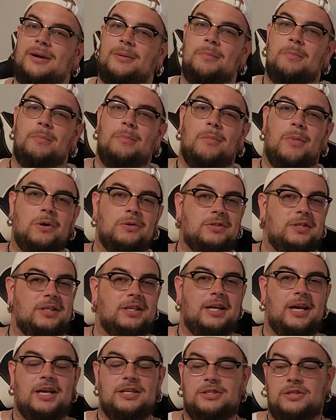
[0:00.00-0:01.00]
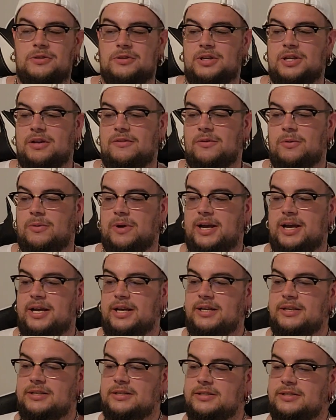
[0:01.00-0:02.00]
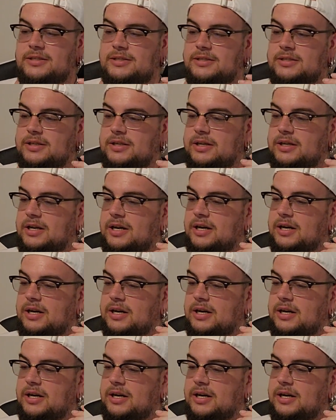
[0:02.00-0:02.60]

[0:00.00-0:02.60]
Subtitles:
Most of the guys do giveaways.